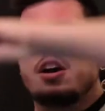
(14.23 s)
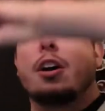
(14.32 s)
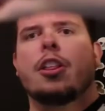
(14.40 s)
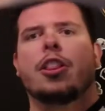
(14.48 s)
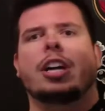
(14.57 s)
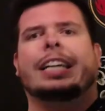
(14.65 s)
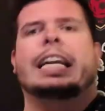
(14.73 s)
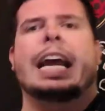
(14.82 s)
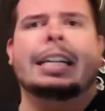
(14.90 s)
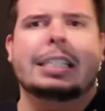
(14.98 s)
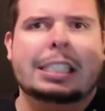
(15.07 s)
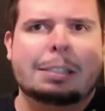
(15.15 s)
the
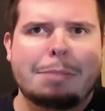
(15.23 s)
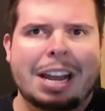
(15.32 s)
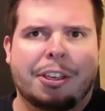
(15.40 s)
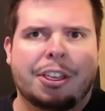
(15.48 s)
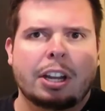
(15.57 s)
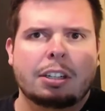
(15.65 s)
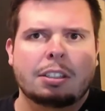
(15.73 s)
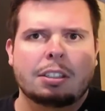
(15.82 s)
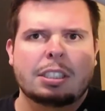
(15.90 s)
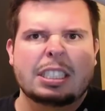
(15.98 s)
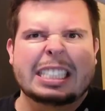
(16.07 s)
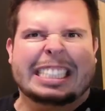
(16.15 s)
Keg Smith.
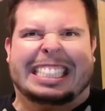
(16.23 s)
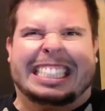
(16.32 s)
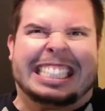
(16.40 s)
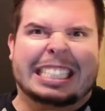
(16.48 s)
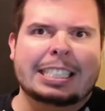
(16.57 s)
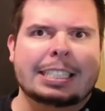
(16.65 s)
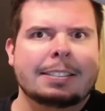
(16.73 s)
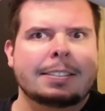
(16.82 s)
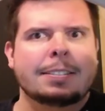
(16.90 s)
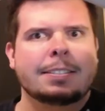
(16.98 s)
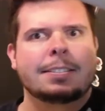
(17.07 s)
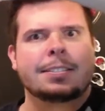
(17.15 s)

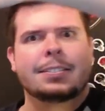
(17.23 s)
Yeah!